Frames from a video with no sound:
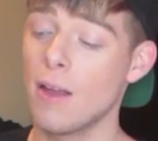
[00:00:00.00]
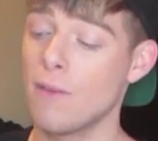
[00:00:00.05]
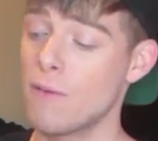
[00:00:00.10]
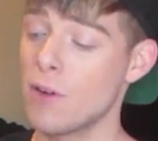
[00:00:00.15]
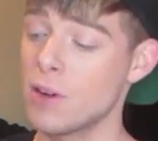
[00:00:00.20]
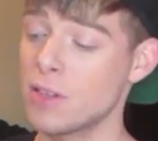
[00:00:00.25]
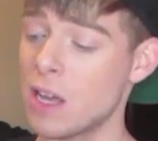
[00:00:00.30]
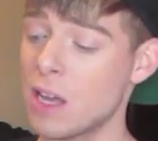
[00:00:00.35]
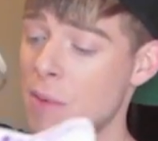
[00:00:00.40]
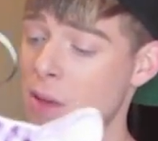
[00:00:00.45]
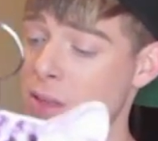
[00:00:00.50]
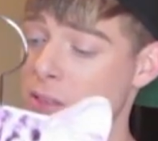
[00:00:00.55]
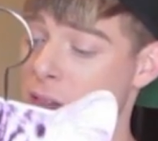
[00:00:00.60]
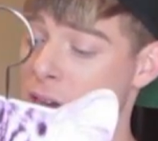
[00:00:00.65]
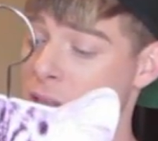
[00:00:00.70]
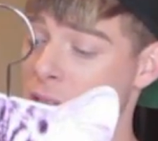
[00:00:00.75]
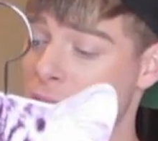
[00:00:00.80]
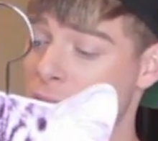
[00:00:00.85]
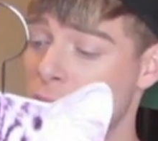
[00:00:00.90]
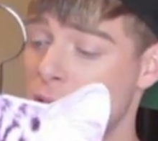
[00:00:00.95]
First time I
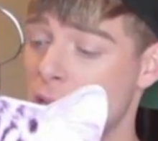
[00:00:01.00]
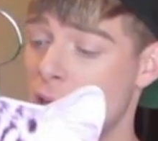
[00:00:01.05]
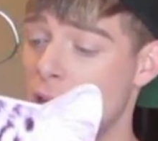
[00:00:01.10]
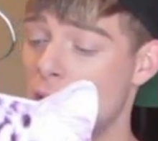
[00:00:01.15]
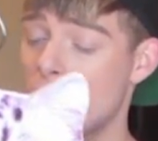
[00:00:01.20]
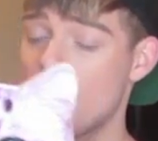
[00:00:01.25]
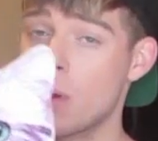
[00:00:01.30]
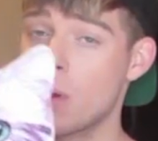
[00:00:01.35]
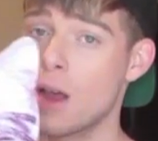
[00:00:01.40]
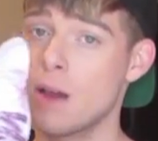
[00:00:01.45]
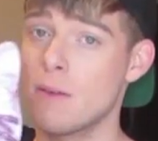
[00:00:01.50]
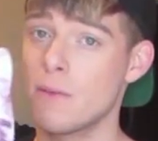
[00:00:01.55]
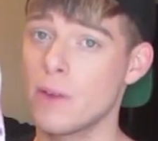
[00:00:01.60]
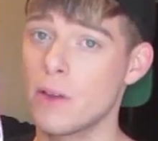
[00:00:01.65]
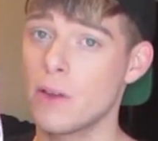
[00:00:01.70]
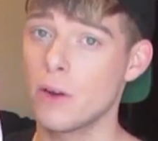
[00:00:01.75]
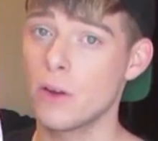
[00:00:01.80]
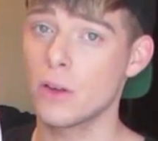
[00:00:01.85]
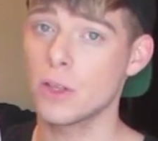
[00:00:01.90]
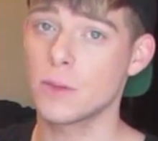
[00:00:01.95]
saw this was at Urban
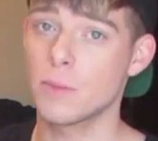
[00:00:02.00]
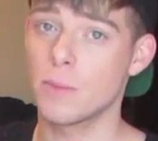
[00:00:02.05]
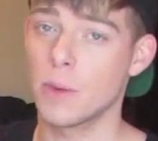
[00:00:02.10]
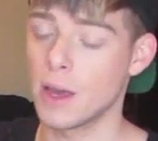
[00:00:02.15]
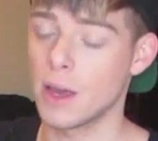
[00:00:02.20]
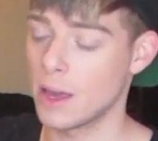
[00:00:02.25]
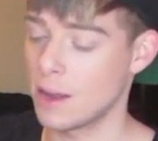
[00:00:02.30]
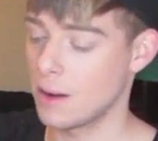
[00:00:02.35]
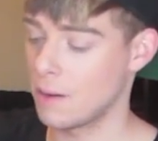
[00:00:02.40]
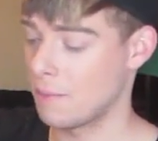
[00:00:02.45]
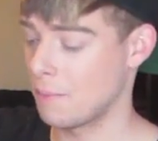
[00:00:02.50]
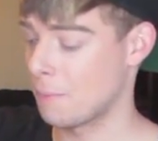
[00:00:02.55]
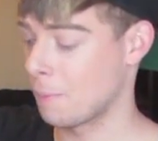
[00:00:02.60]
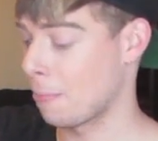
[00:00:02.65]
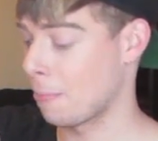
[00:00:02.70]
Outfitters, but